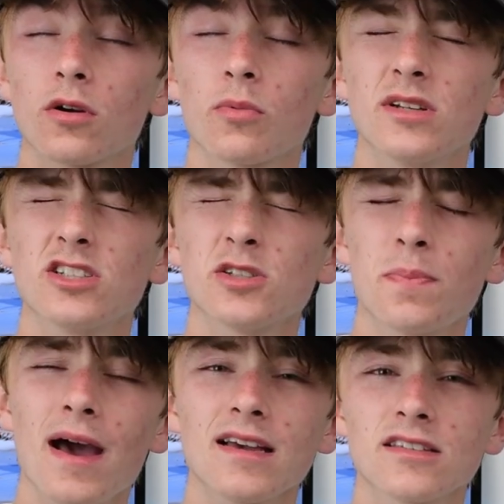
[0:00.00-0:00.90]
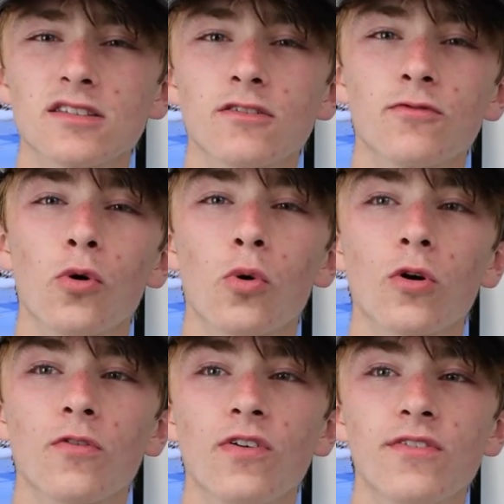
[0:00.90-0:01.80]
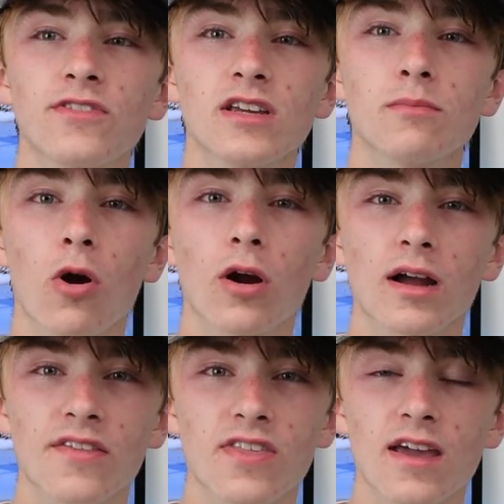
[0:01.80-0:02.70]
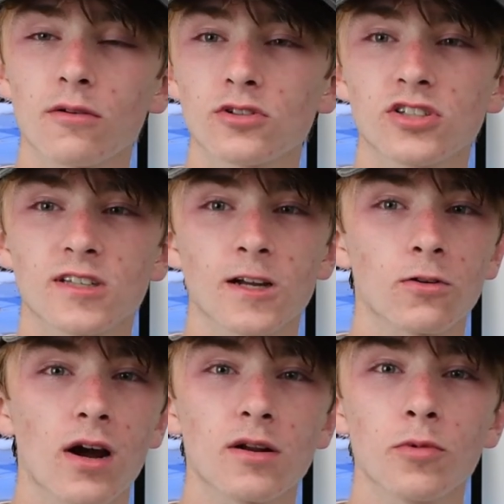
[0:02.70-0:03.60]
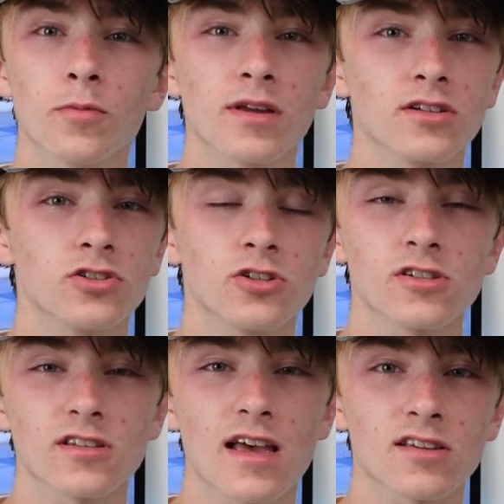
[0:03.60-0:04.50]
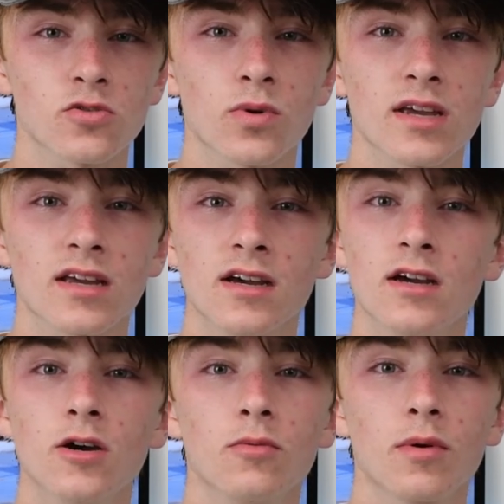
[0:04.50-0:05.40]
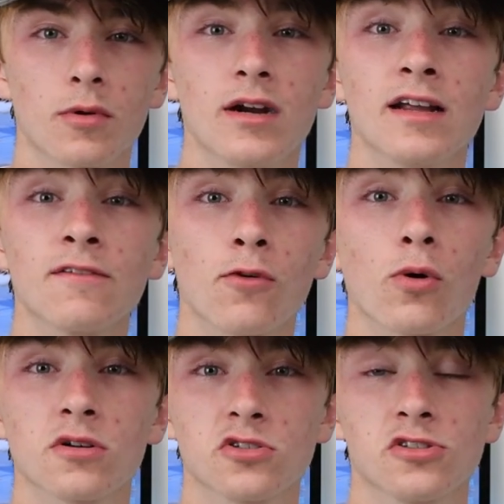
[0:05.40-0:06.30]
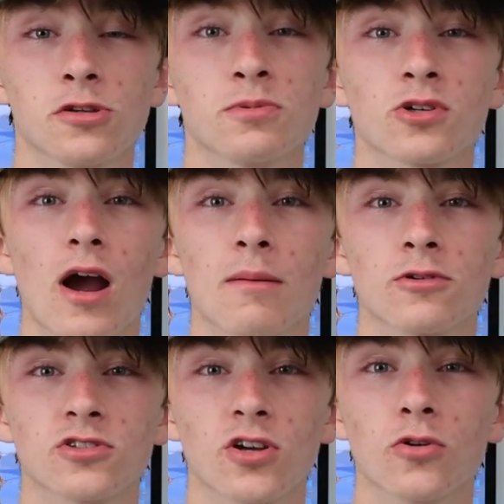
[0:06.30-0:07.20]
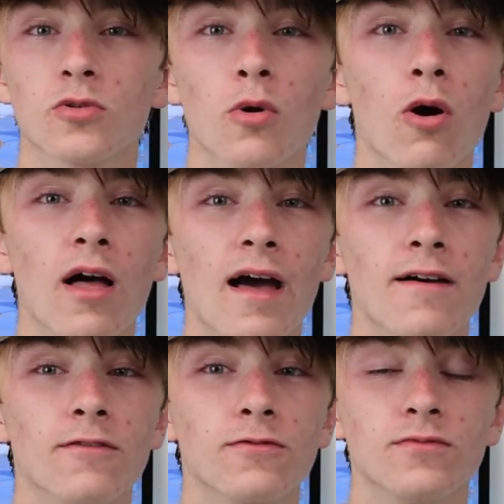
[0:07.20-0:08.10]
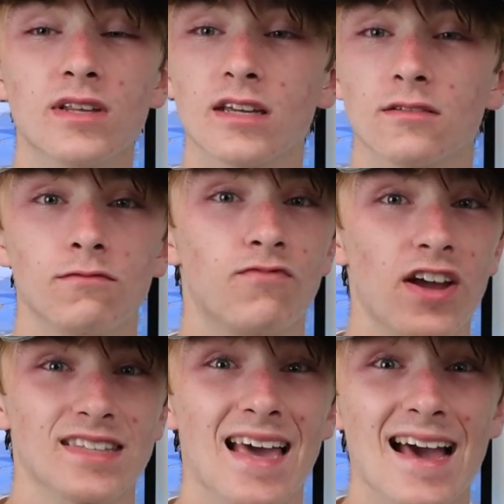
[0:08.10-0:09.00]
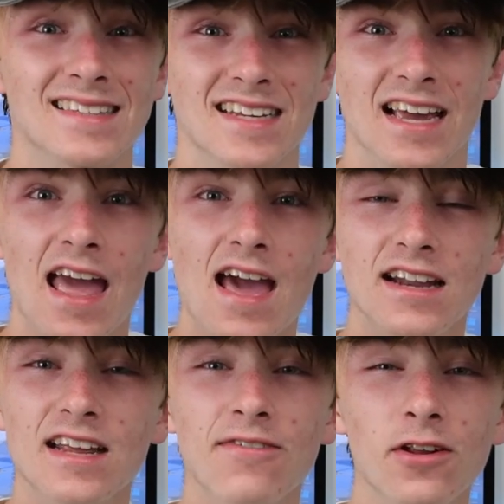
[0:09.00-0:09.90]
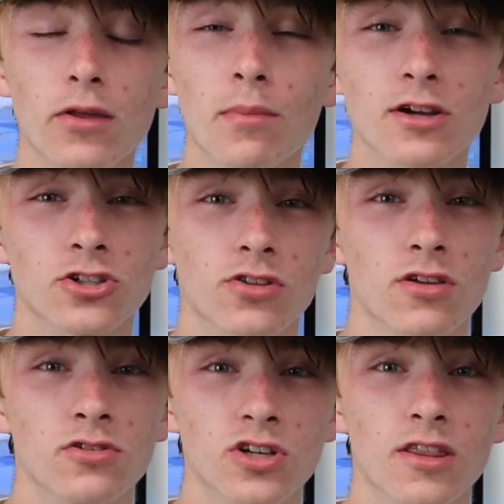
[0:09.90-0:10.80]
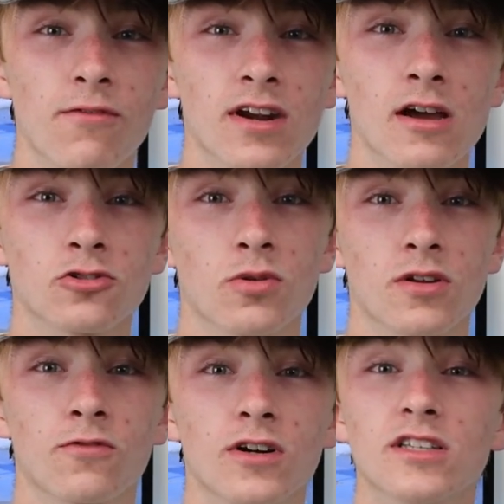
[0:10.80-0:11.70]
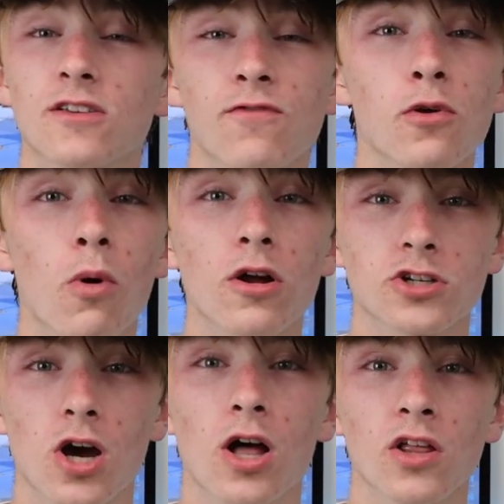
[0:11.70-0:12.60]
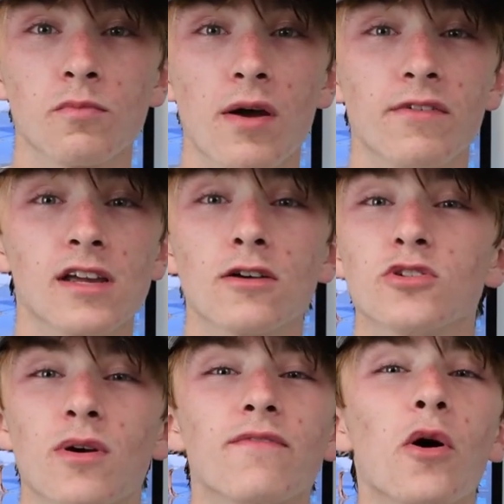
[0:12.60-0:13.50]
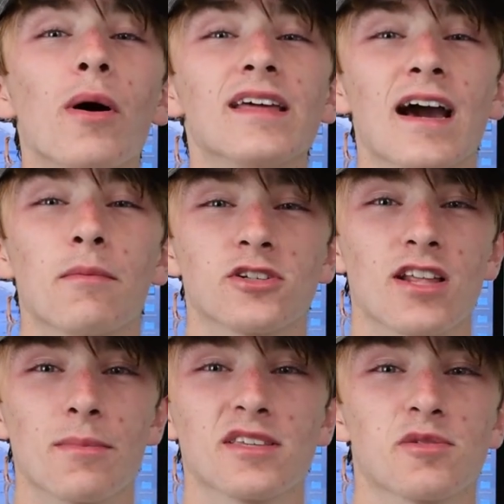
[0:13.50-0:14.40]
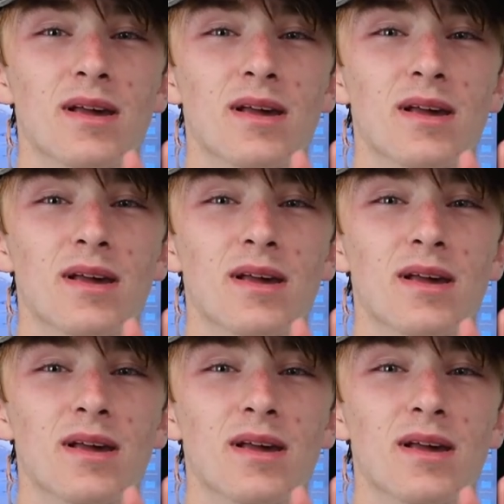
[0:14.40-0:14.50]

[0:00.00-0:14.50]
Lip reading: We just passed the 450 mark, I think, which is incredible because just last week we were hitting 400 subscribers. So you all did fantastic. Definitely make sure that you share the videos with your friends. If you watch all of my videos, you have no idea how much that means to